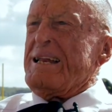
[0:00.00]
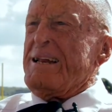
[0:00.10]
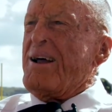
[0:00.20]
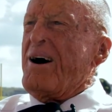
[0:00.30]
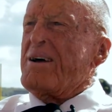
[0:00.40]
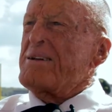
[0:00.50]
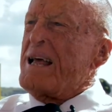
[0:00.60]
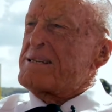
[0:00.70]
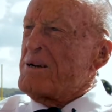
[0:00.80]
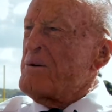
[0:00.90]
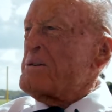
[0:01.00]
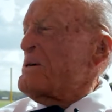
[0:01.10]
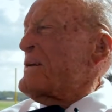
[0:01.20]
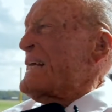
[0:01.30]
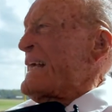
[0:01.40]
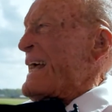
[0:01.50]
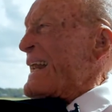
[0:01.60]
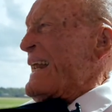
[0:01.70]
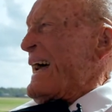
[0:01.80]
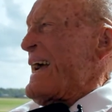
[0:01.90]
No, let's don't do it
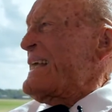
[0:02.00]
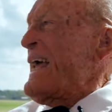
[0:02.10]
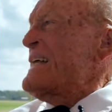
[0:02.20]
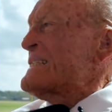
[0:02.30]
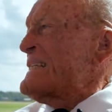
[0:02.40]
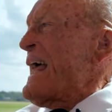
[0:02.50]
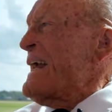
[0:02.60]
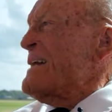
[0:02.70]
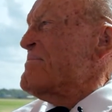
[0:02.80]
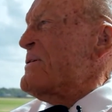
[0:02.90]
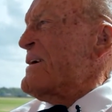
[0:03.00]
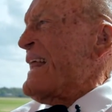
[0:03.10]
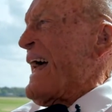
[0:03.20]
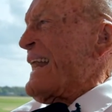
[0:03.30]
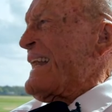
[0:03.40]
again. I can't stand any more of that.